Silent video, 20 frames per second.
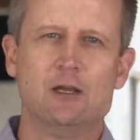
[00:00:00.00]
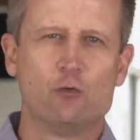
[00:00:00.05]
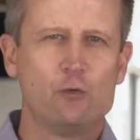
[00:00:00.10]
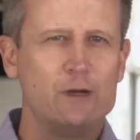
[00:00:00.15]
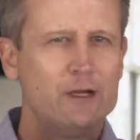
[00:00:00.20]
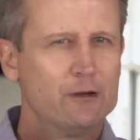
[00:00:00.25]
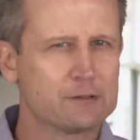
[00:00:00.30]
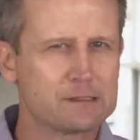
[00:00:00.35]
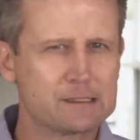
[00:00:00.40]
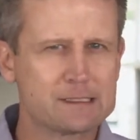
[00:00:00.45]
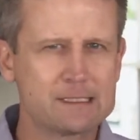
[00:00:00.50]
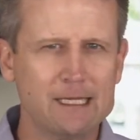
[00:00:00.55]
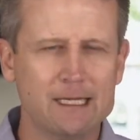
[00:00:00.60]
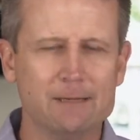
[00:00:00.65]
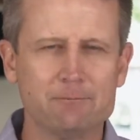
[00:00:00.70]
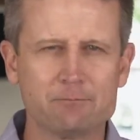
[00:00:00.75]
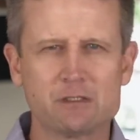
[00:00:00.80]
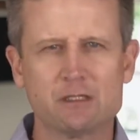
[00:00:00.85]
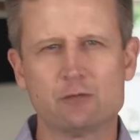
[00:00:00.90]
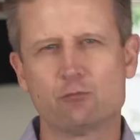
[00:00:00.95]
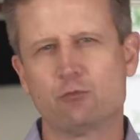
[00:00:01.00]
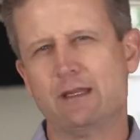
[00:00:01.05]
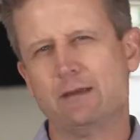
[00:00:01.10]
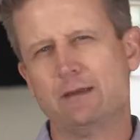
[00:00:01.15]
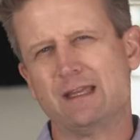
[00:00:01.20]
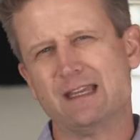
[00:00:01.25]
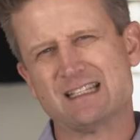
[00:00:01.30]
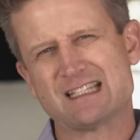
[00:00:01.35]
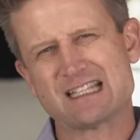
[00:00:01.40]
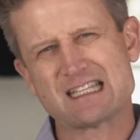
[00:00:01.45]
We are tempted. We
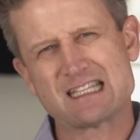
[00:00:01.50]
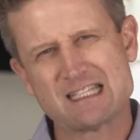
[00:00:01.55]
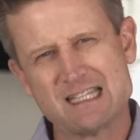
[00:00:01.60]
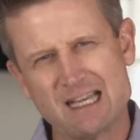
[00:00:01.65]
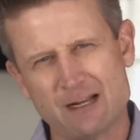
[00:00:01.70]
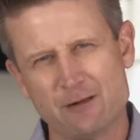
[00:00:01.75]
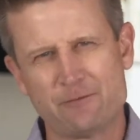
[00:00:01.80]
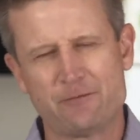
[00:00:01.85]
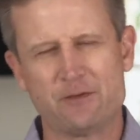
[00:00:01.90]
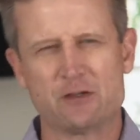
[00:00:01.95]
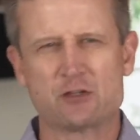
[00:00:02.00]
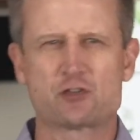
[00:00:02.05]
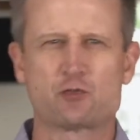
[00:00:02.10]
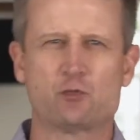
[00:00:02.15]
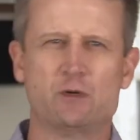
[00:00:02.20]
get selfish.